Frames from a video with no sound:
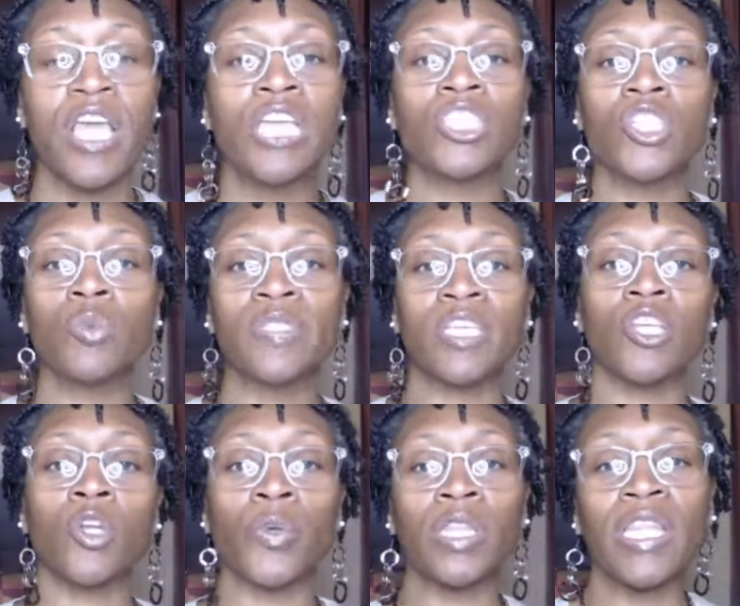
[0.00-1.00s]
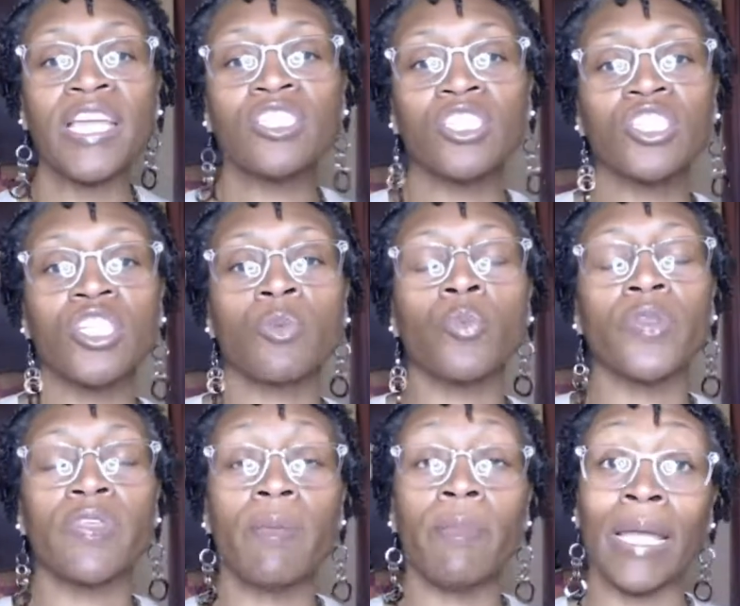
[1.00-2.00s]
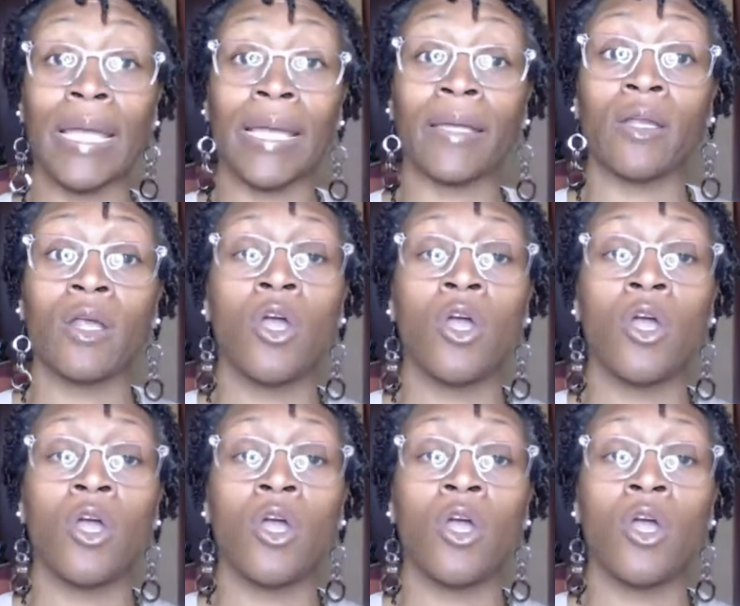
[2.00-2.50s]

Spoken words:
she was in a relationship with a man